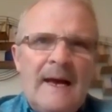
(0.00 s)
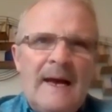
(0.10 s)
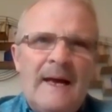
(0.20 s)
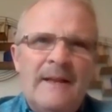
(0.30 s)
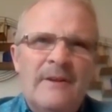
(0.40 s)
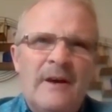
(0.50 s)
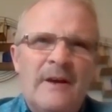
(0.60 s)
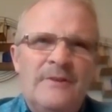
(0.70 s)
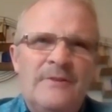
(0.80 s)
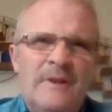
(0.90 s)
And
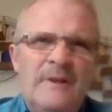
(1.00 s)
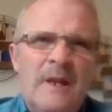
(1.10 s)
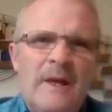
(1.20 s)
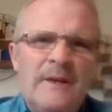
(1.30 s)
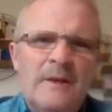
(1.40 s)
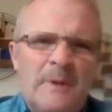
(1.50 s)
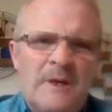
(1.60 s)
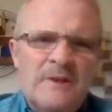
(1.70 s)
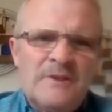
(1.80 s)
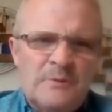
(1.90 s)
I didn't like it
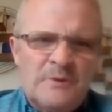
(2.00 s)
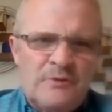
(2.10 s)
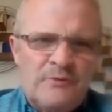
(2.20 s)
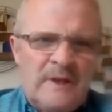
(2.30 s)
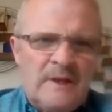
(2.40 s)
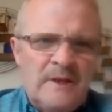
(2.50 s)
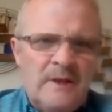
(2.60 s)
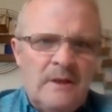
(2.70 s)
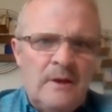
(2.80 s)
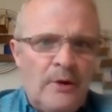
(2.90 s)
because it was
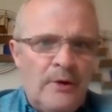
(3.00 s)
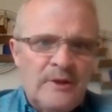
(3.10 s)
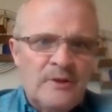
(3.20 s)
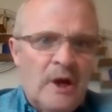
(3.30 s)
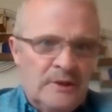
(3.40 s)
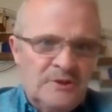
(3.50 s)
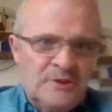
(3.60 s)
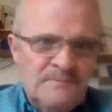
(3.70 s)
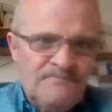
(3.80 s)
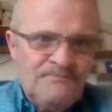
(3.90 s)
strictly learning
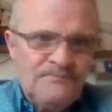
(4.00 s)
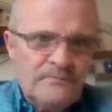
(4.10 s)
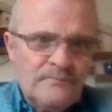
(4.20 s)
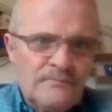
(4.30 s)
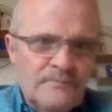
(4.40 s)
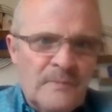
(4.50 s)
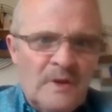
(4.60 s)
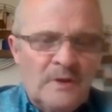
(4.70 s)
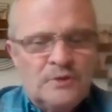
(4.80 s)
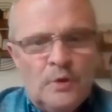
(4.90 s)
dots.
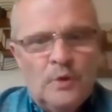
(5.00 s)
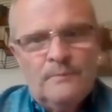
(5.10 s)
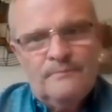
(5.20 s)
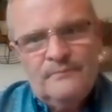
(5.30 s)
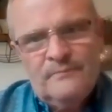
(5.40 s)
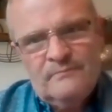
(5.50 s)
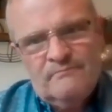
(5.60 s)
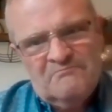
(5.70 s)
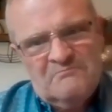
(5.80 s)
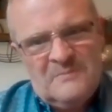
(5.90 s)
So
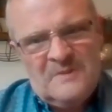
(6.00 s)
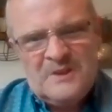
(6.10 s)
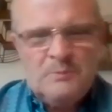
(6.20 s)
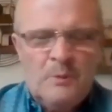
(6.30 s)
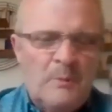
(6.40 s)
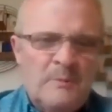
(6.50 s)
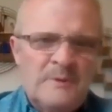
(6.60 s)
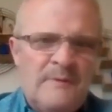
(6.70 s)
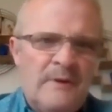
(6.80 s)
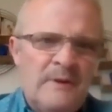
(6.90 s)
this woman
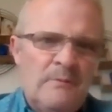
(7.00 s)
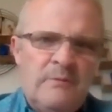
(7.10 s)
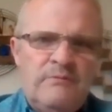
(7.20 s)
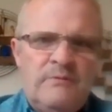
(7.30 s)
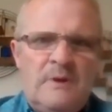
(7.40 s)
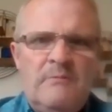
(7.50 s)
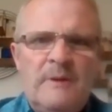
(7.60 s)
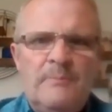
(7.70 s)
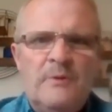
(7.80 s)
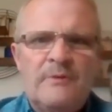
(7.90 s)
was very, how will
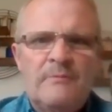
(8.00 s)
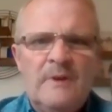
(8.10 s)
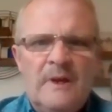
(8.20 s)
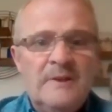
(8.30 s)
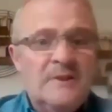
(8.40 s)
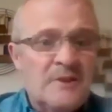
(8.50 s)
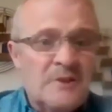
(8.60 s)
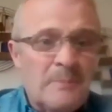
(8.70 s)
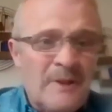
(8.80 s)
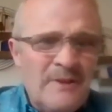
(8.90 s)
I put it,
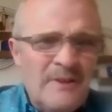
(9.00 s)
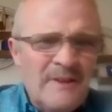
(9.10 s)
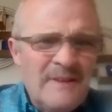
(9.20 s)
disciplined.